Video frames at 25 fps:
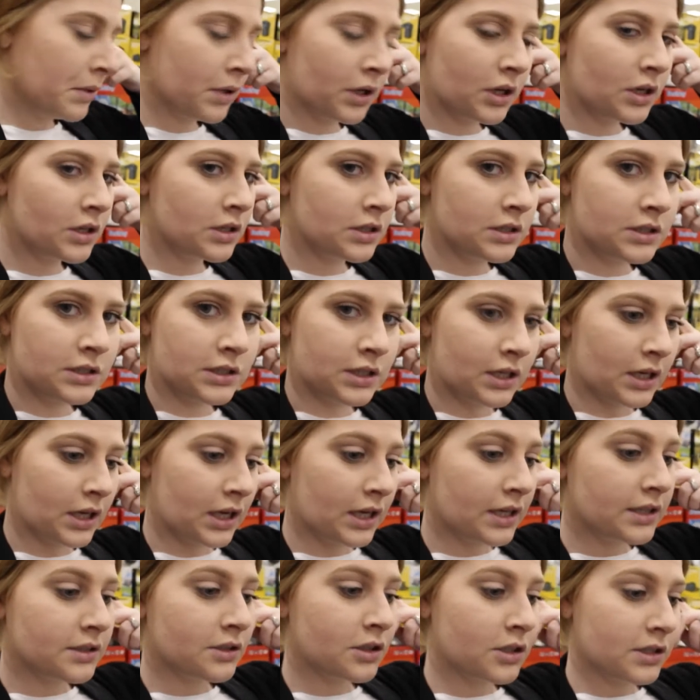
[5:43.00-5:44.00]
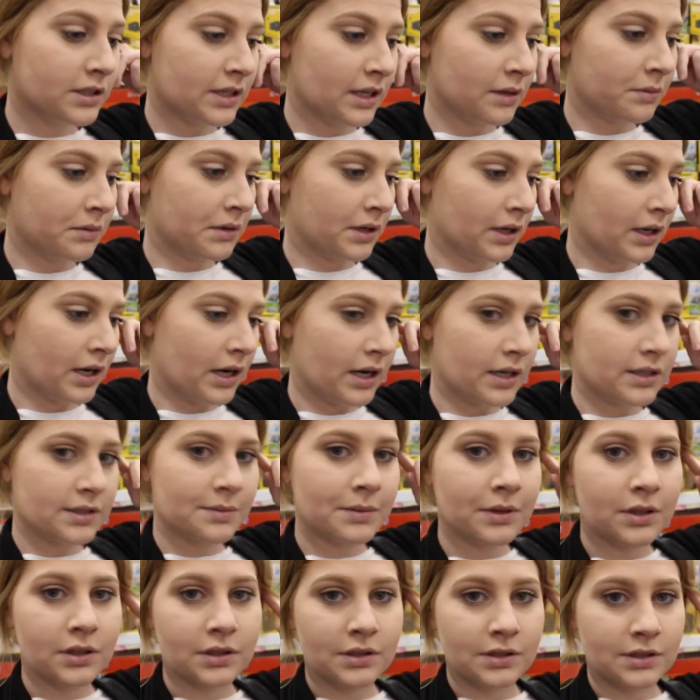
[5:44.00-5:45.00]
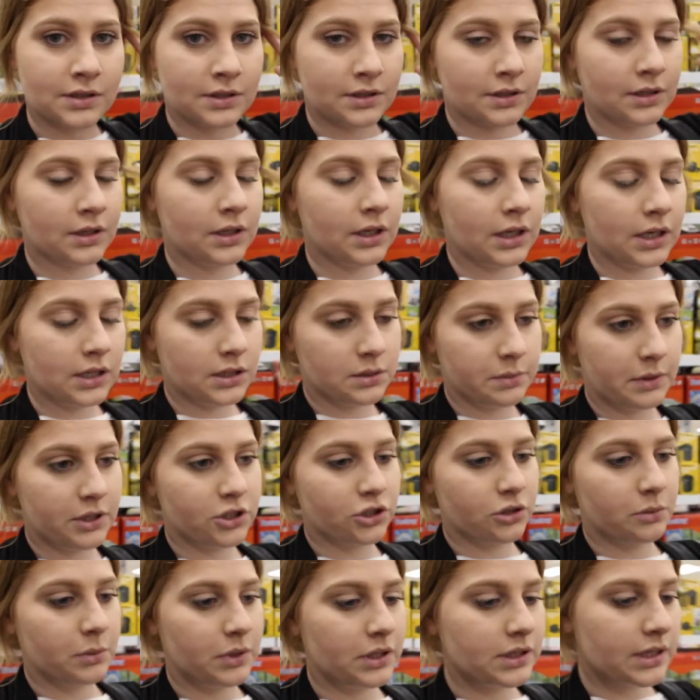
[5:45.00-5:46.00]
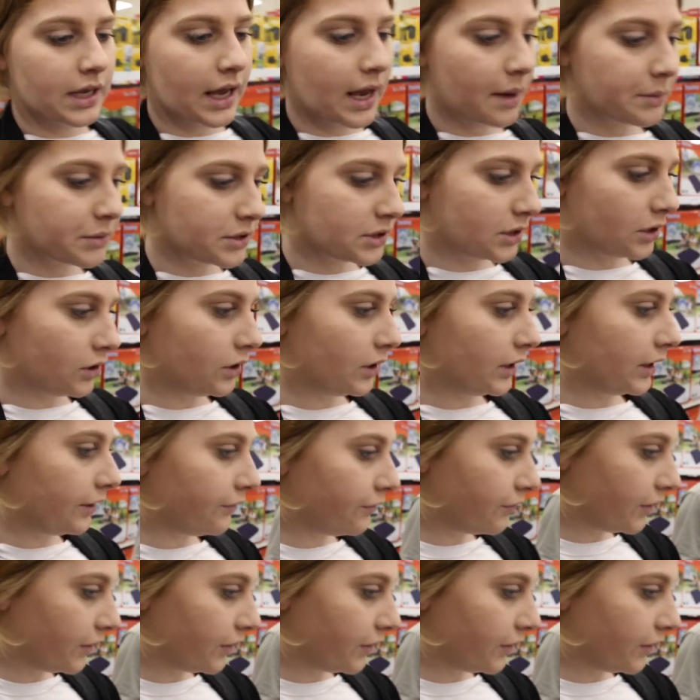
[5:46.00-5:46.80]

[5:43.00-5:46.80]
because um, he's not sleeping, guys, because his bedroom is absolutely